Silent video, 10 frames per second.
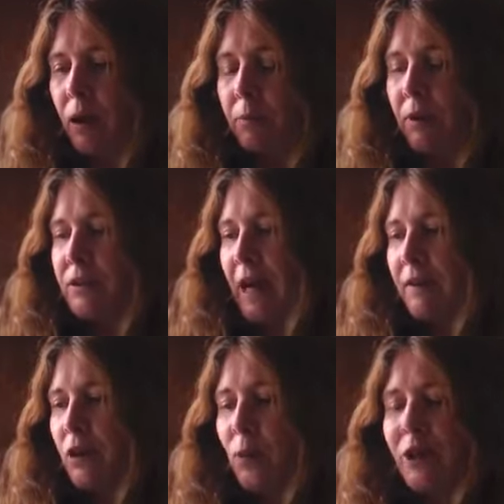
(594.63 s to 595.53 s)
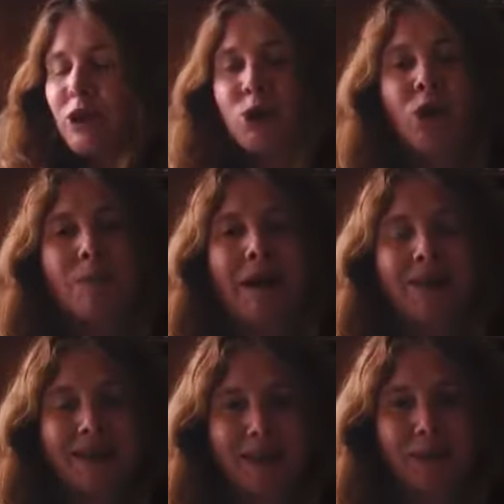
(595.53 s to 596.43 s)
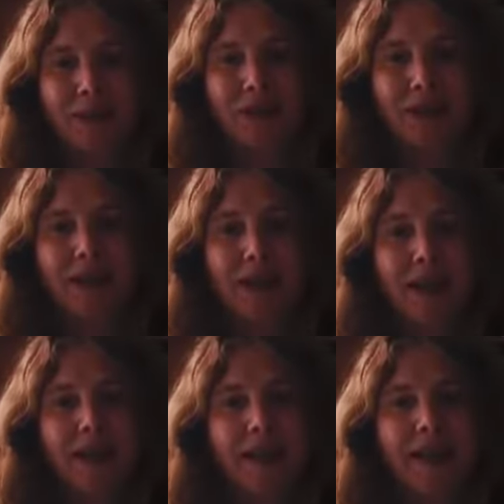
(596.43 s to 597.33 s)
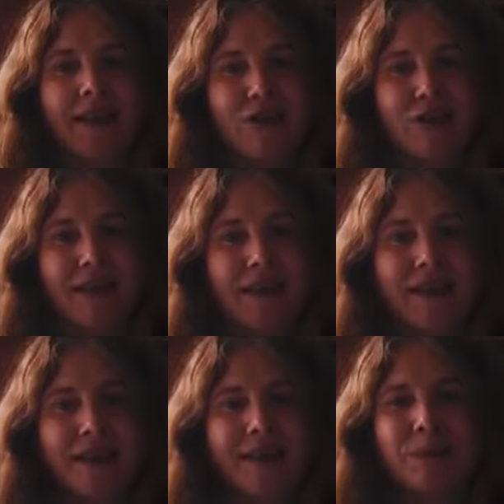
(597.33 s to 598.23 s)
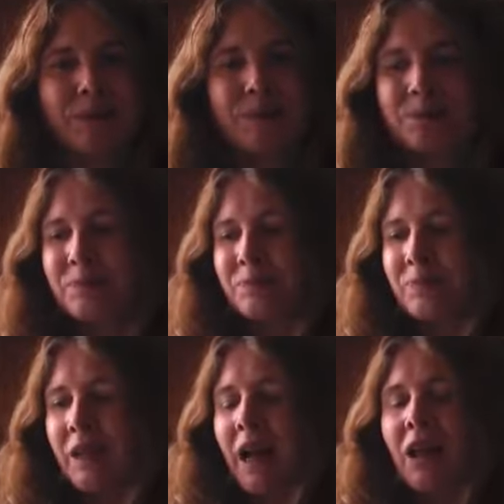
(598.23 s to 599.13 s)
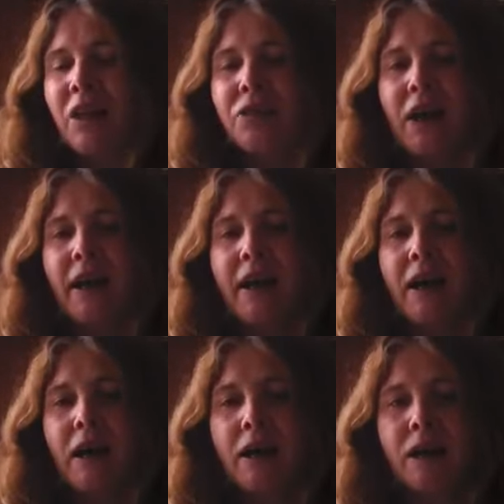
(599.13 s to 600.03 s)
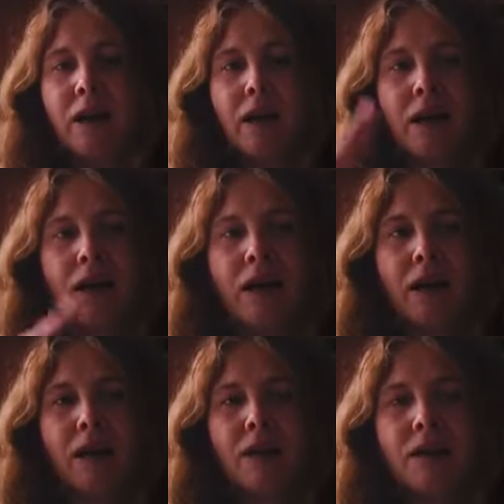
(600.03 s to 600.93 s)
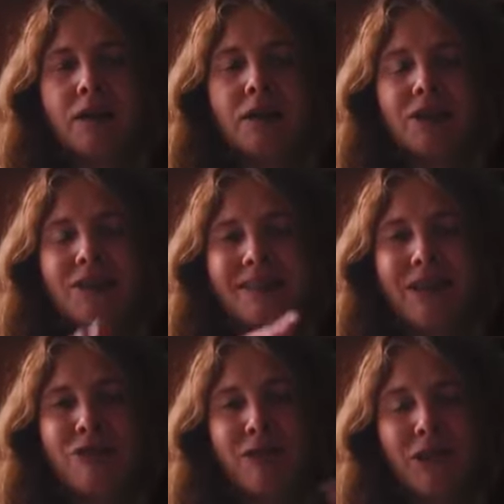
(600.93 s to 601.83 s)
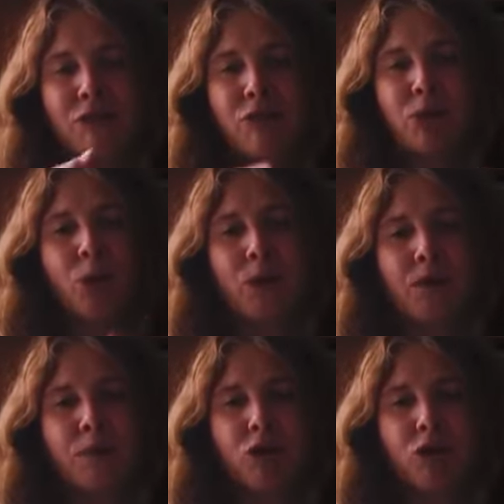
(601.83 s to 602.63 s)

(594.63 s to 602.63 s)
I'm going to have a quick talk about some of the key ingredients. They are they run through all of the